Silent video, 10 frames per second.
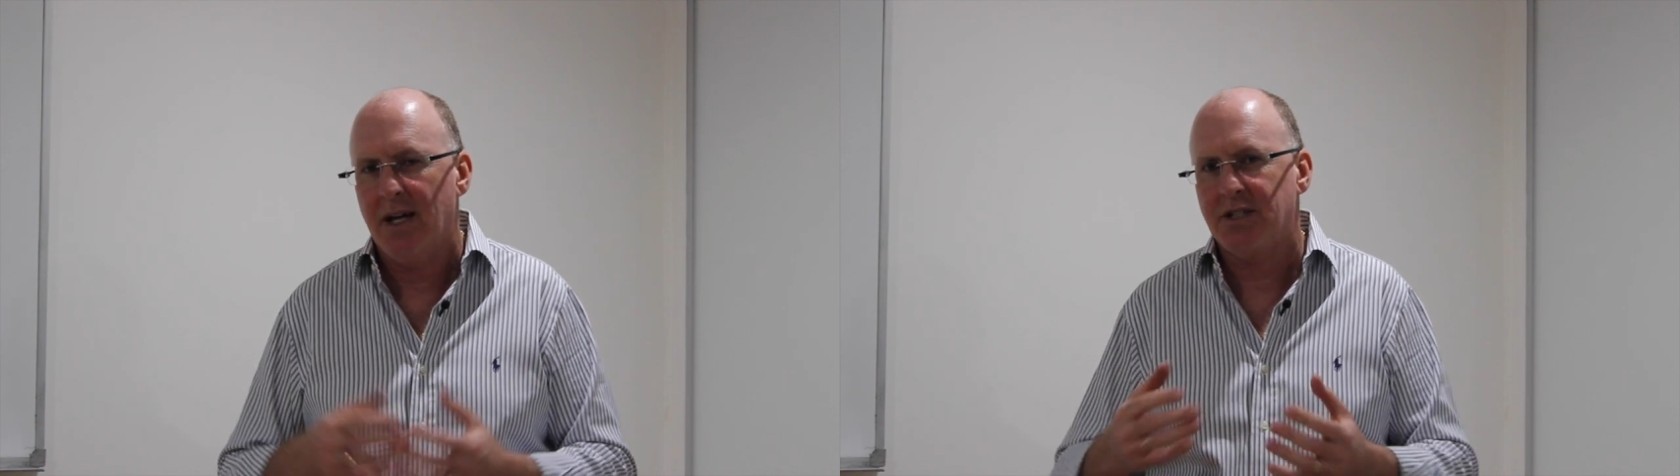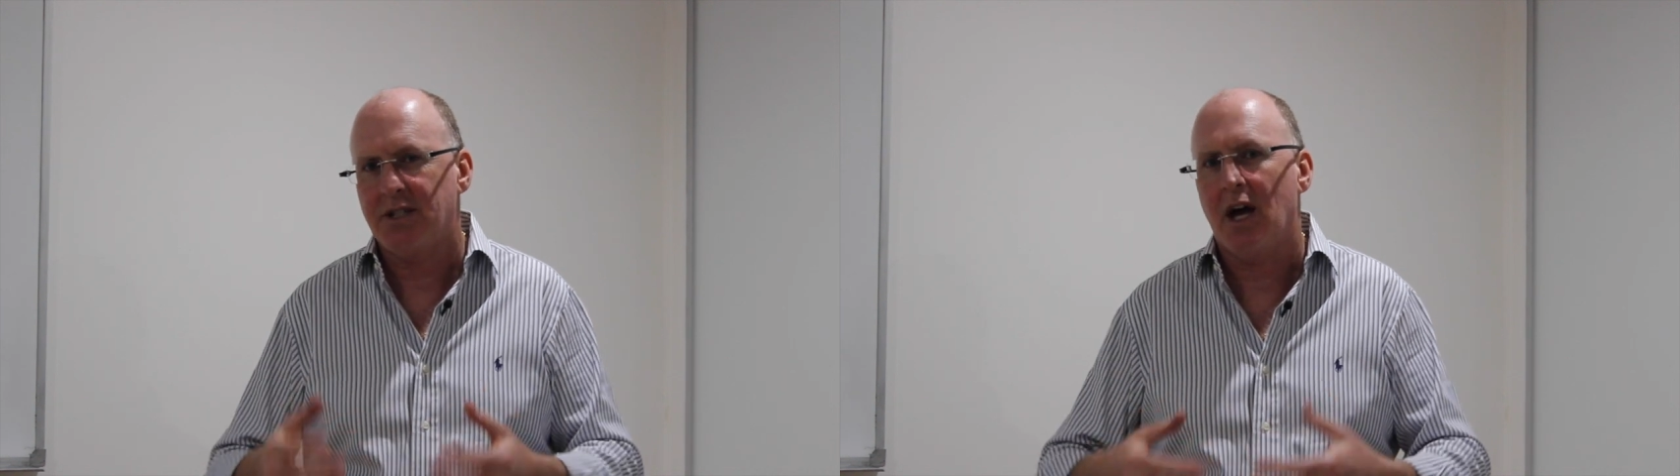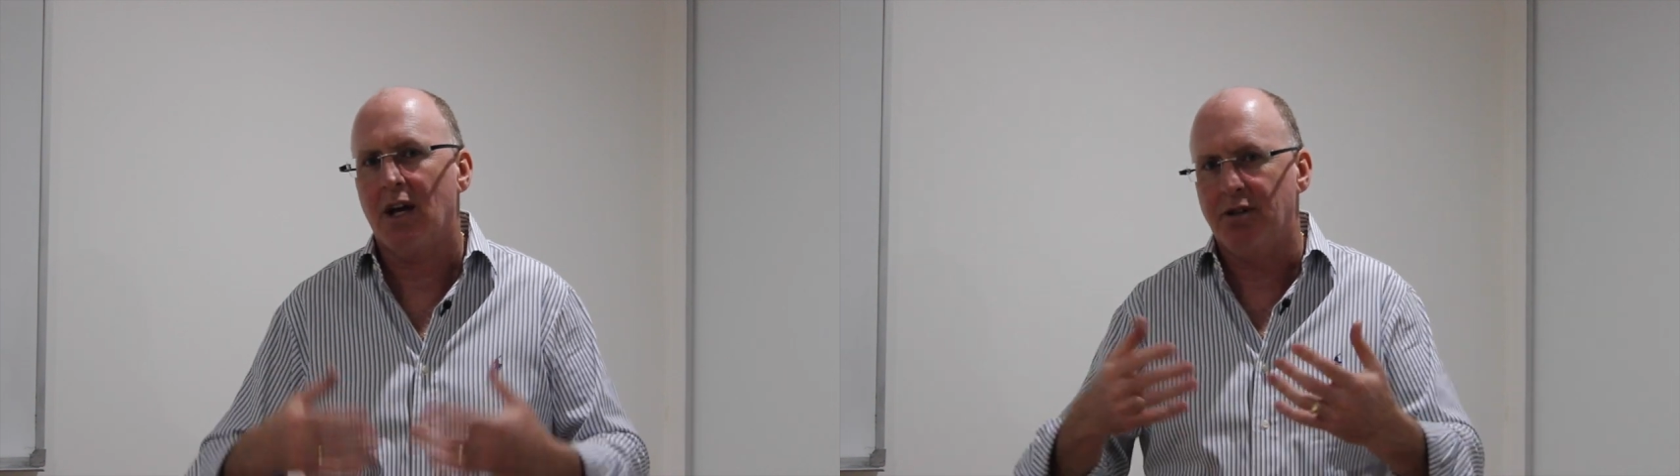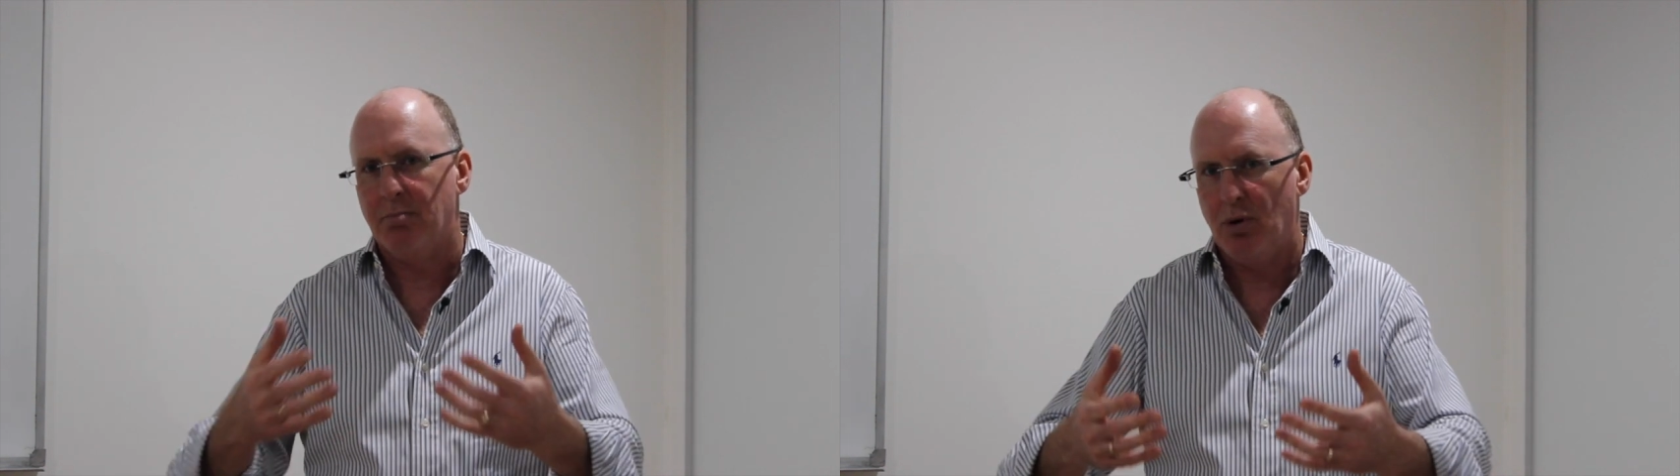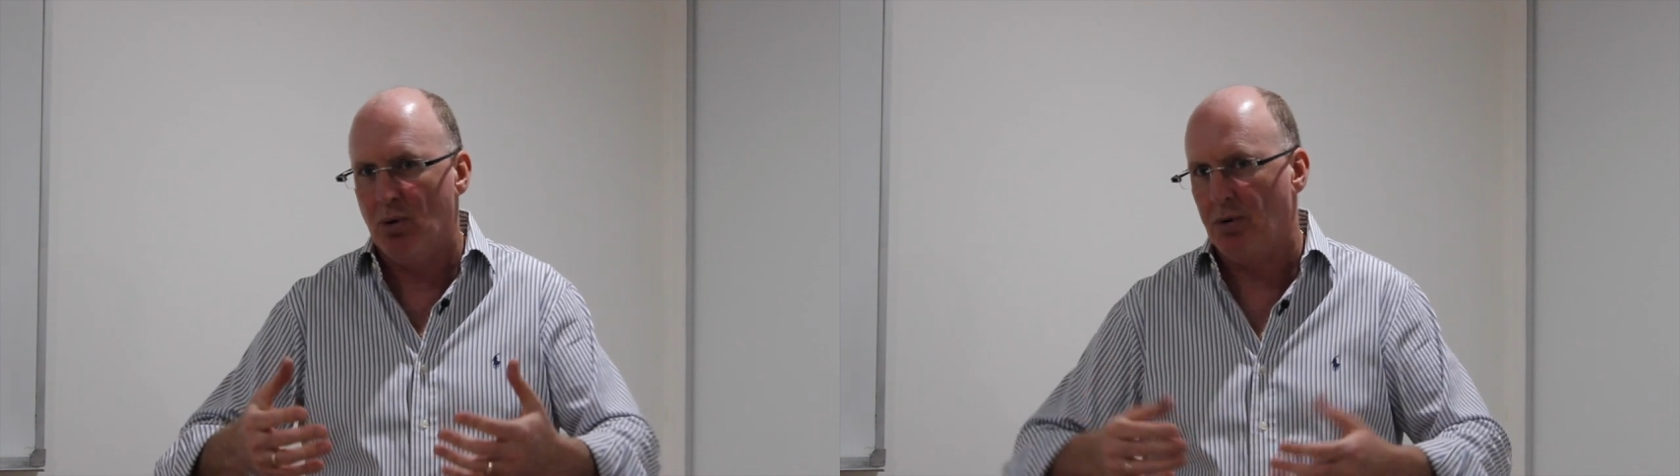and started to
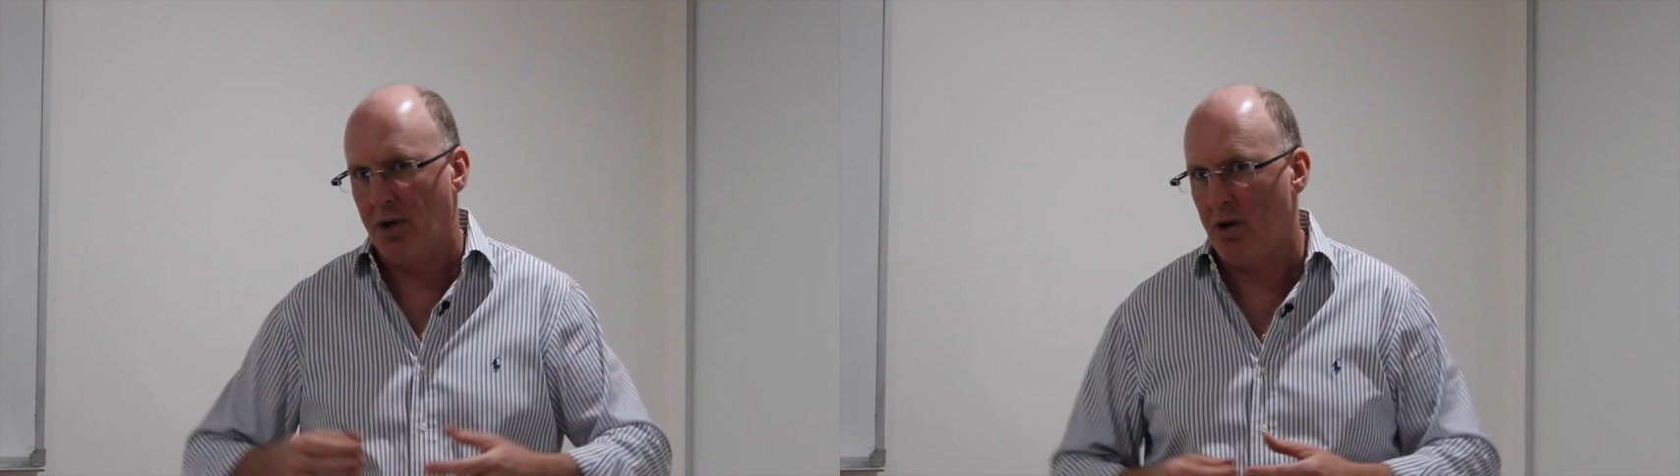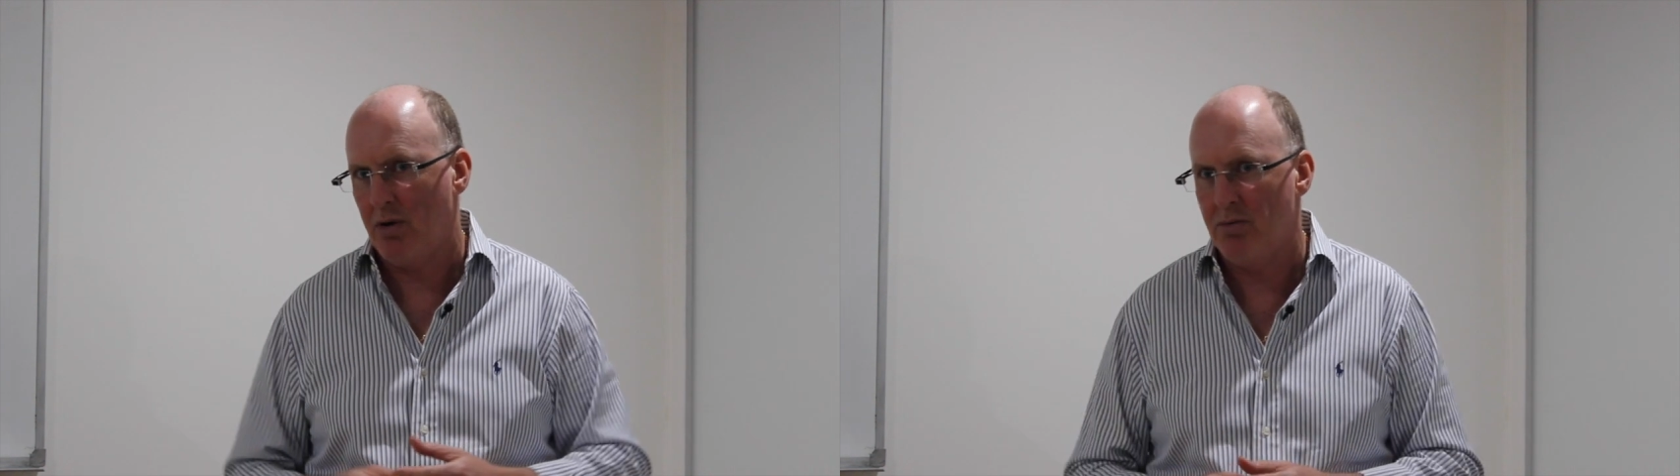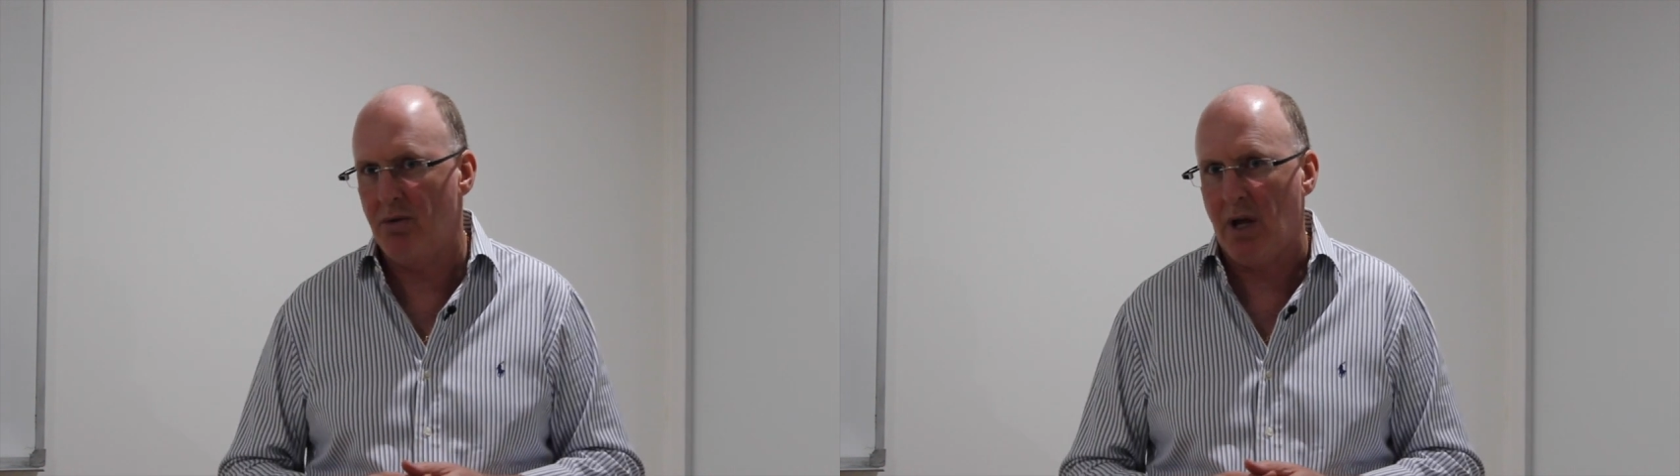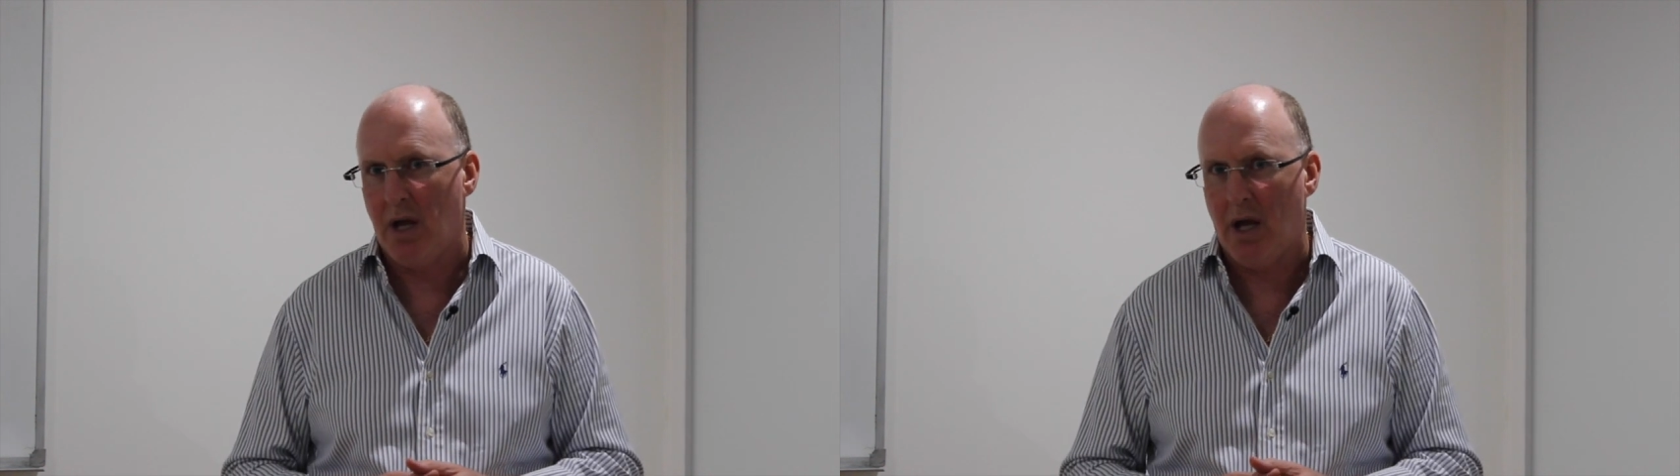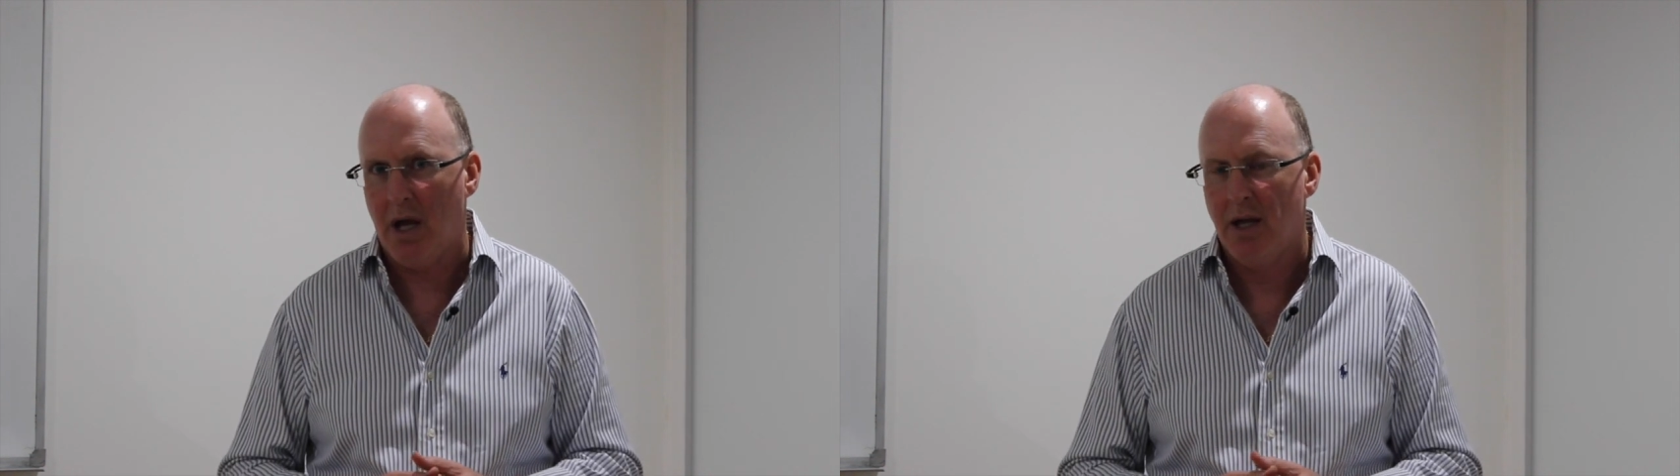build a
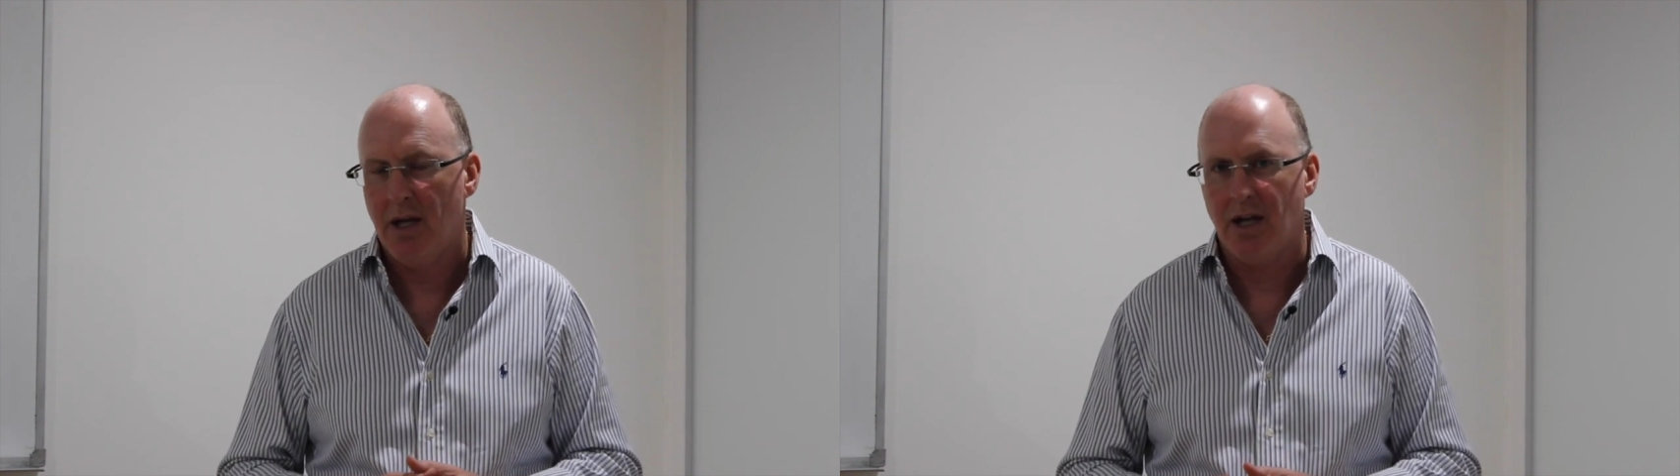career